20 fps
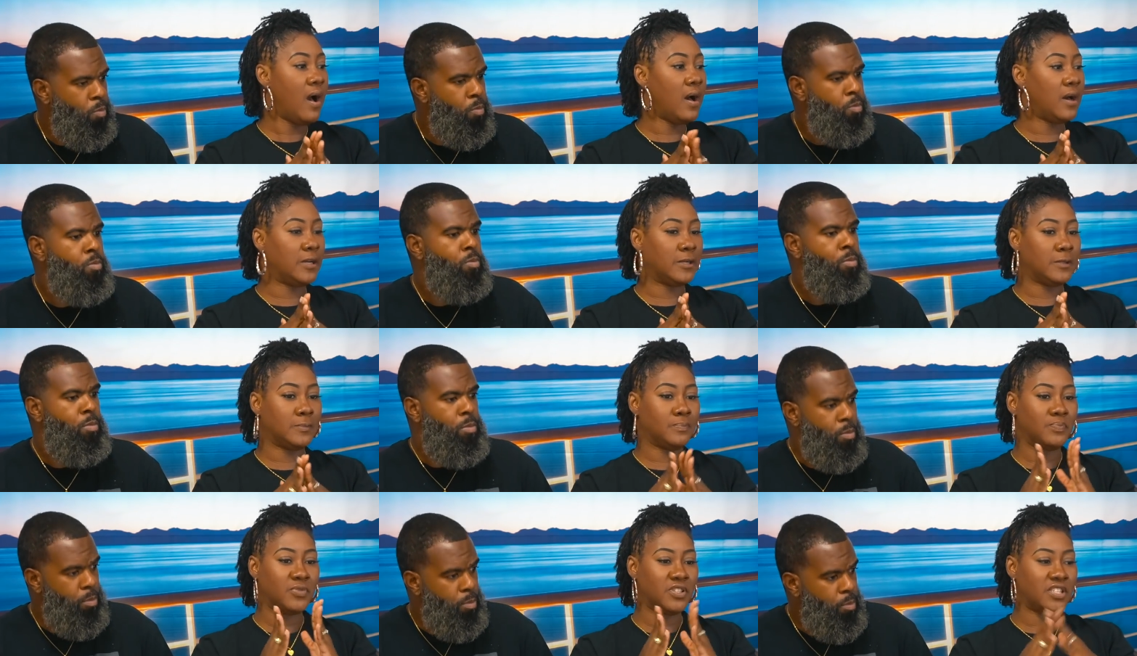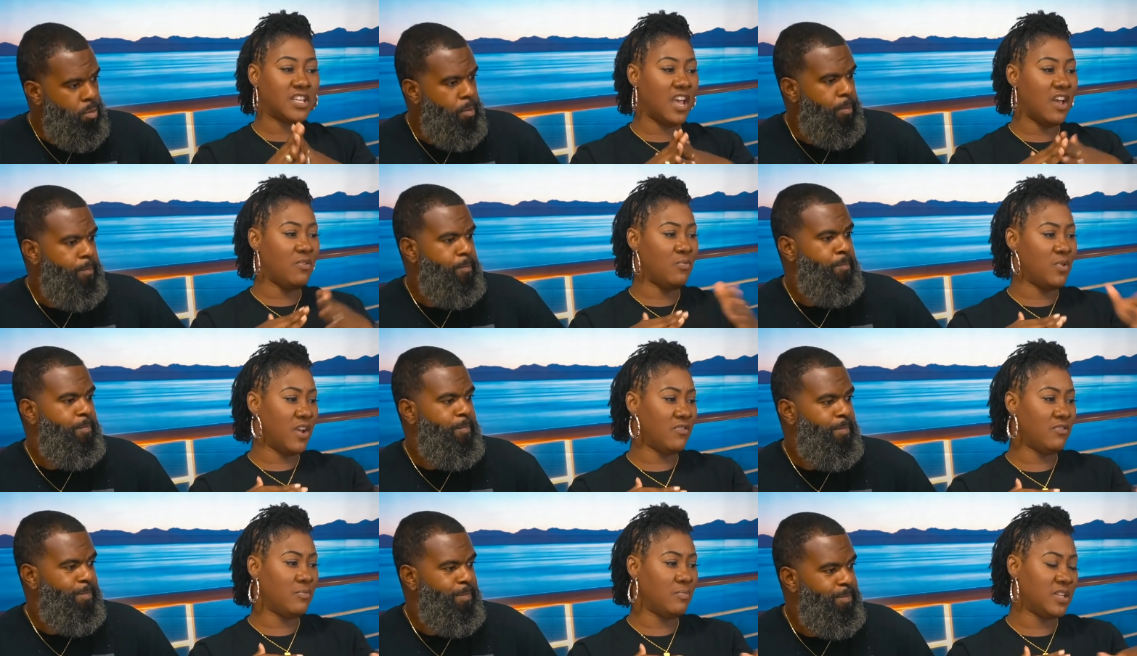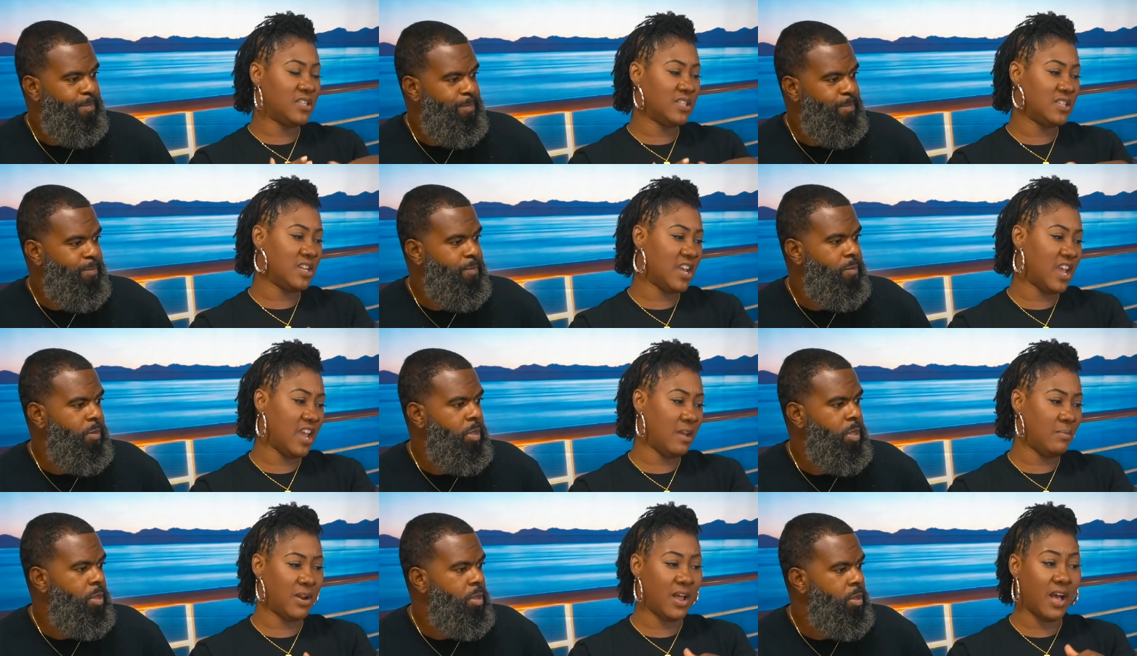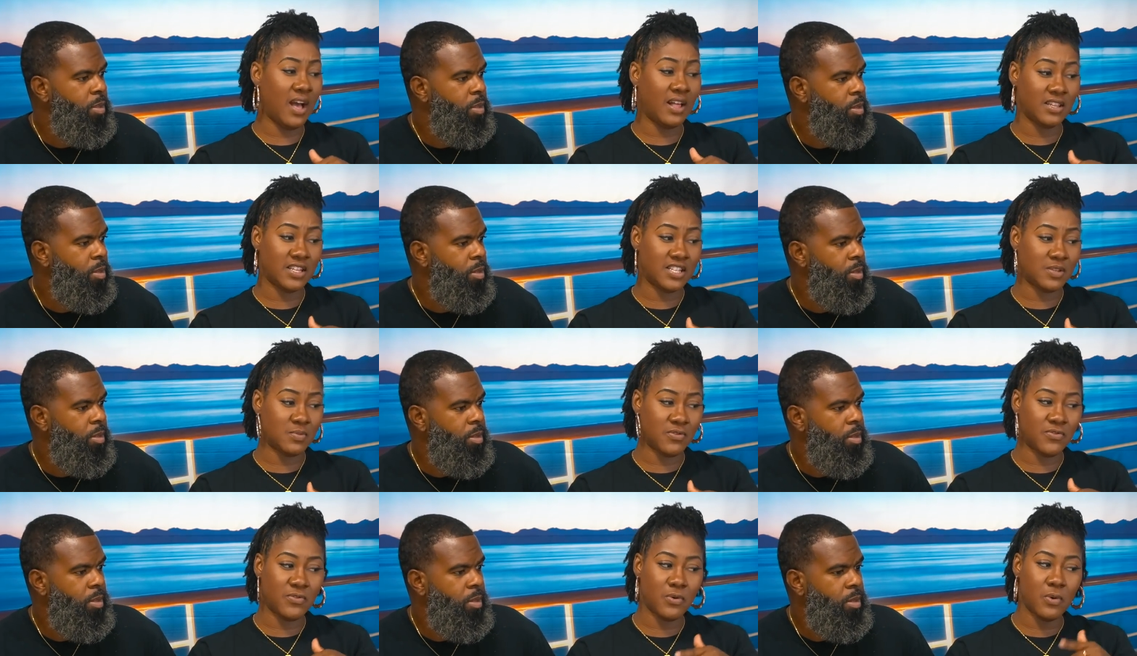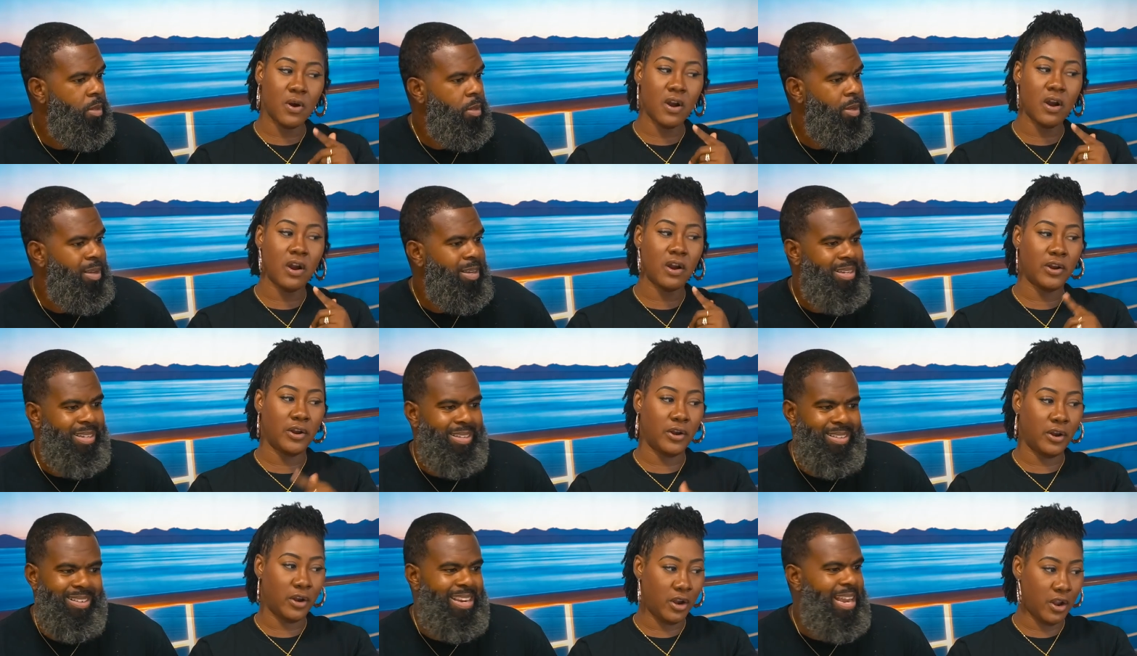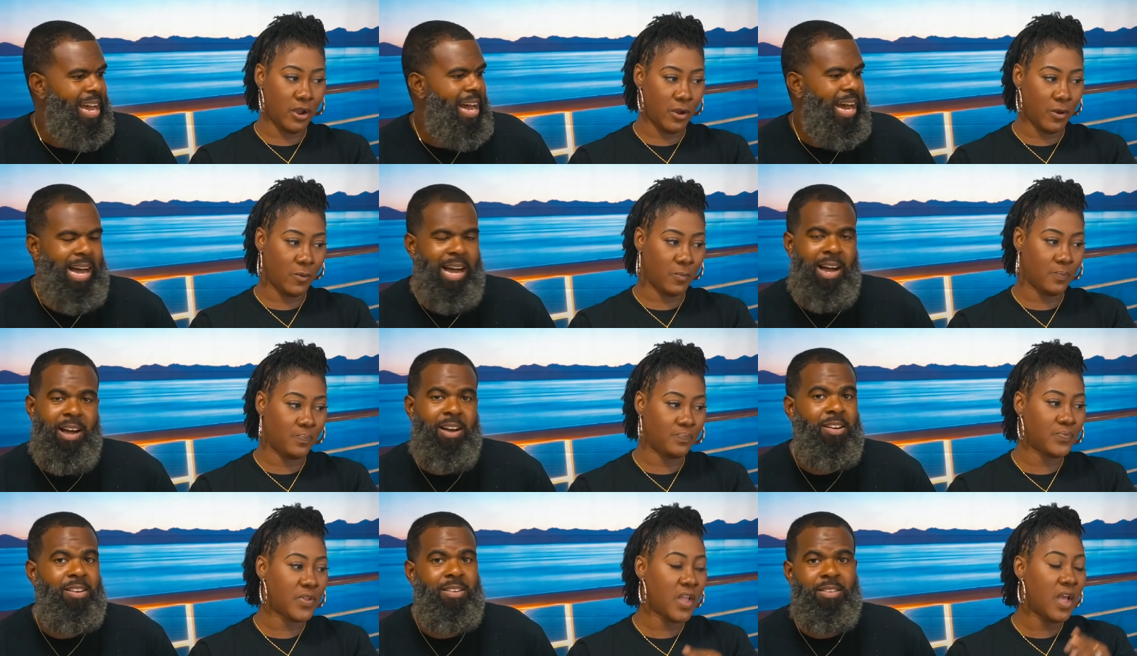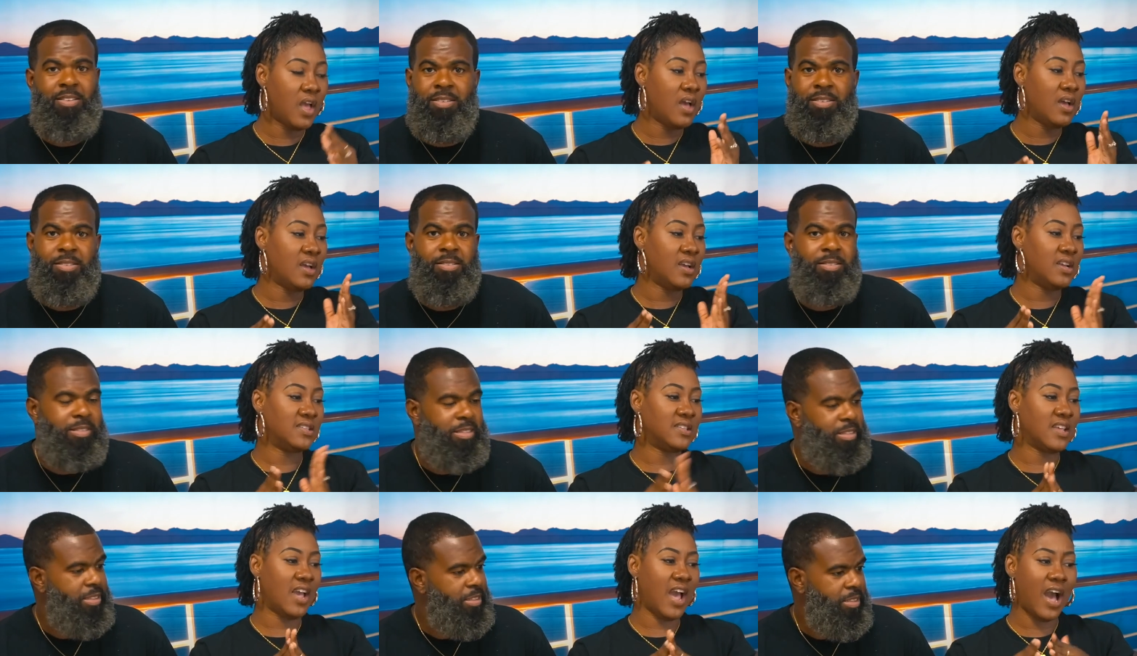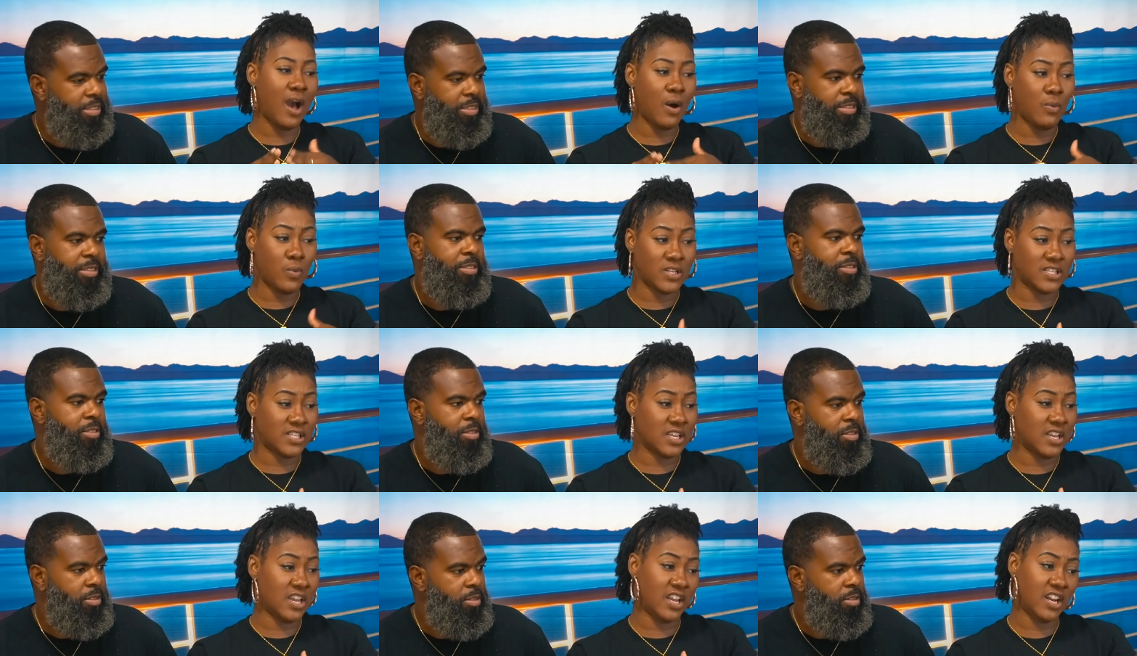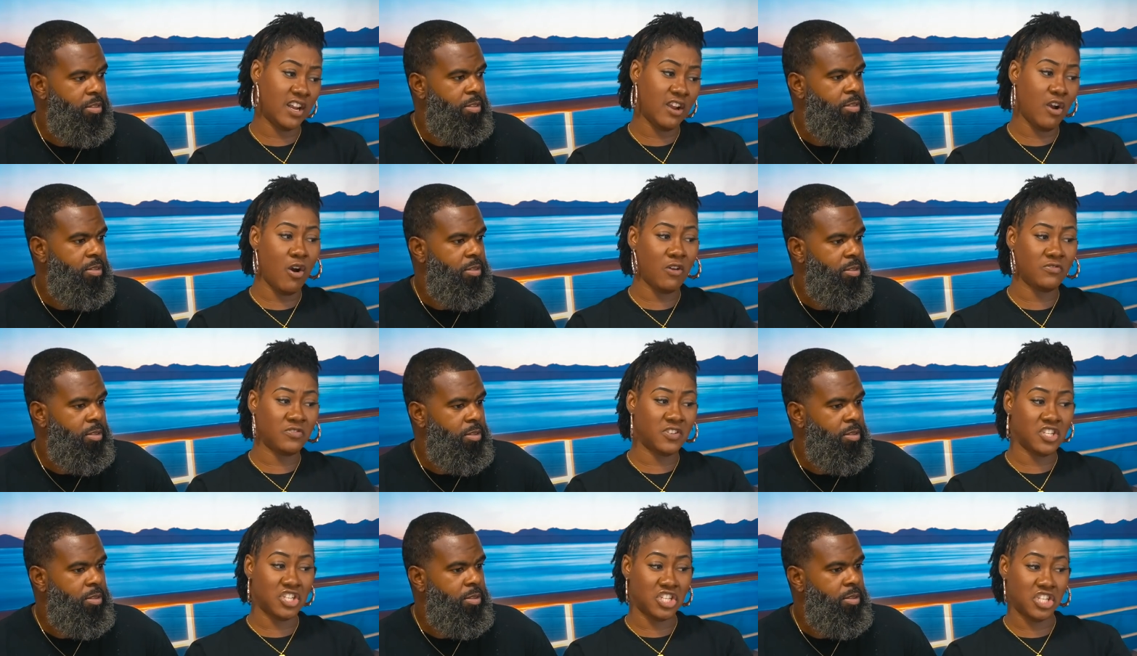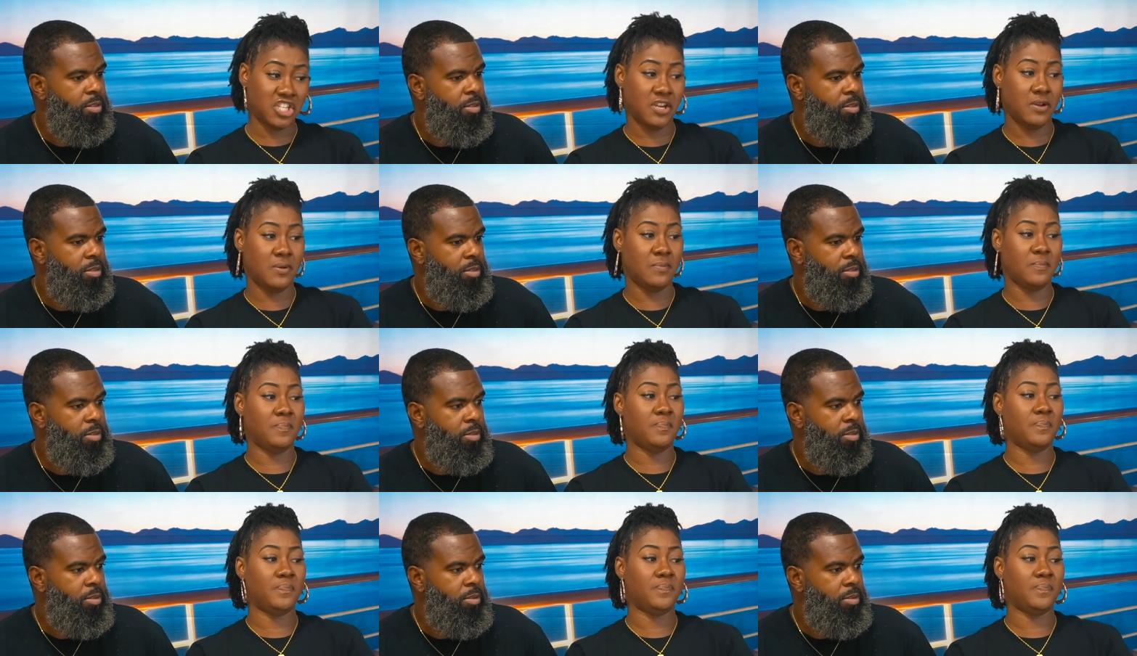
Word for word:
Speaker 1: Um, said, have we ever been to the Cayman Islands before? No. no. And said, how was it getting off the ship?